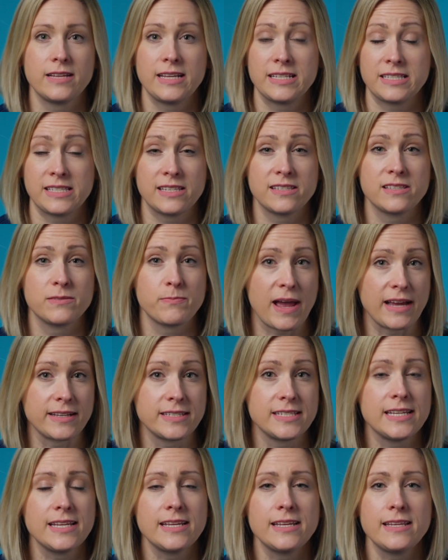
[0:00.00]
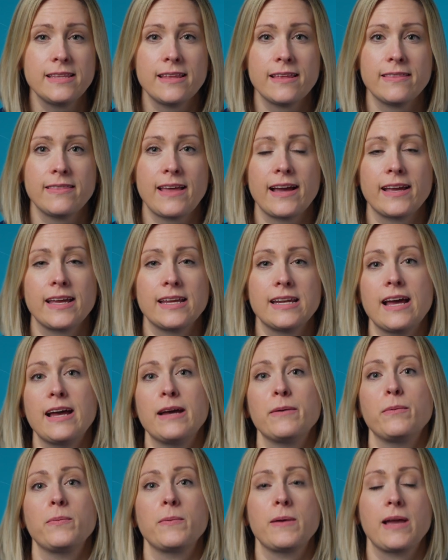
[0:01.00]
is suspected, then that can
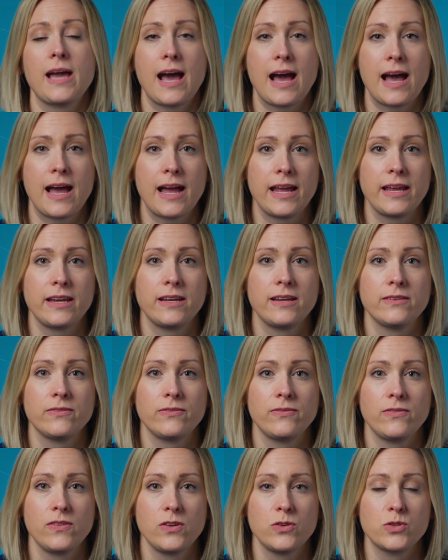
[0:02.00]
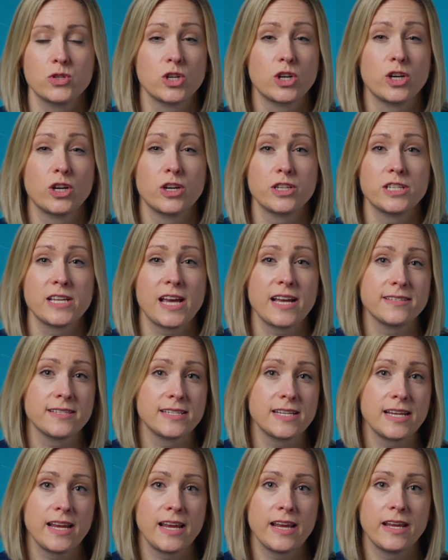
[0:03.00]
help guide future
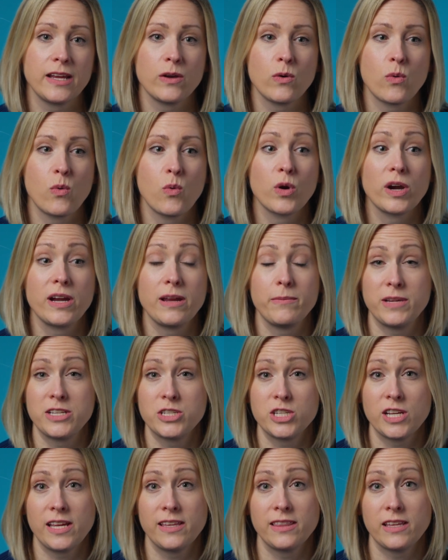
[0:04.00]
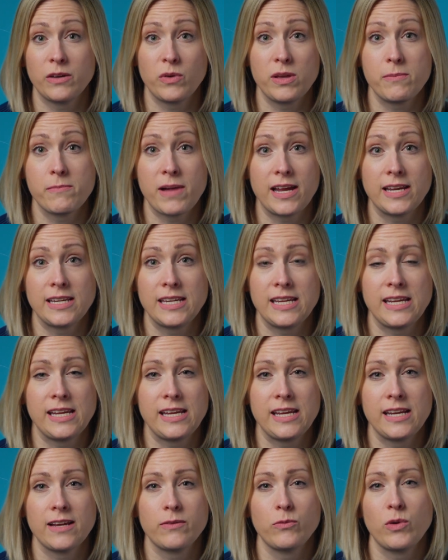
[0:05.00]
testing or imaging that we might
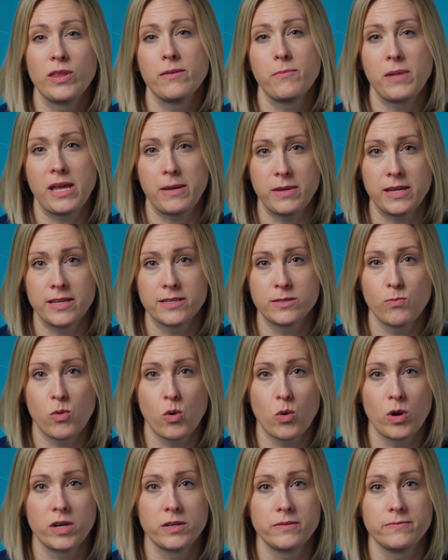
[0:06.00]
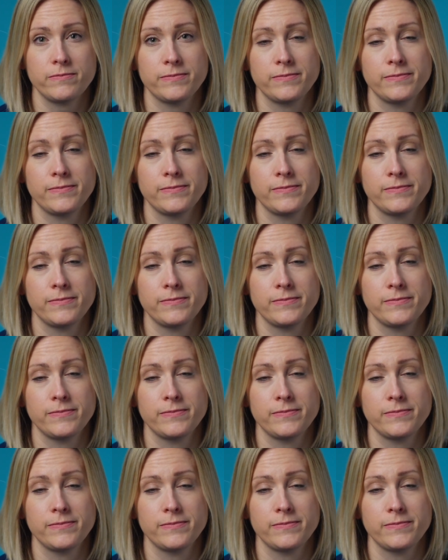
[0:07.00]
need when the baby is born.